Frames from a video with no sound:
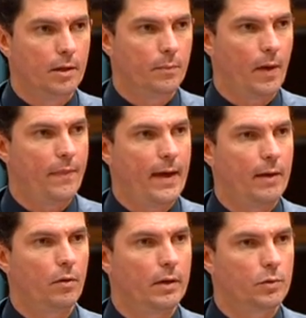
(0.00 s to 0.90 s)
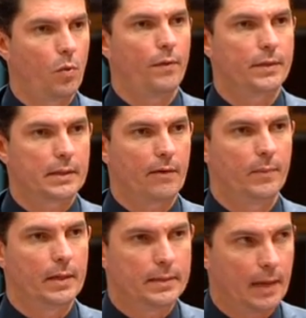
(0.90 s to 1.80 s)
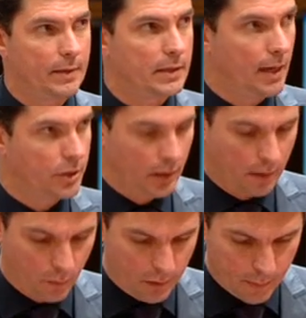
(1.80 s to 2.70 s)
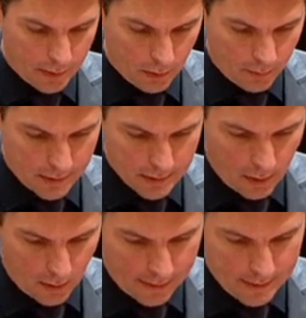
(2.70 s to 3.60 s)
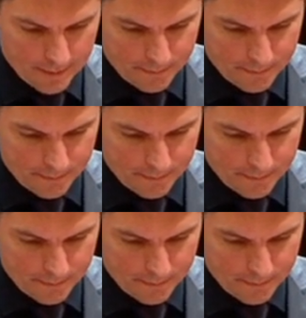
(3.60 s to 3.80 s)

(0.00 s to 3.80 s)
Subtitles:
but that is what this government is sabotaging with a bill of this kind.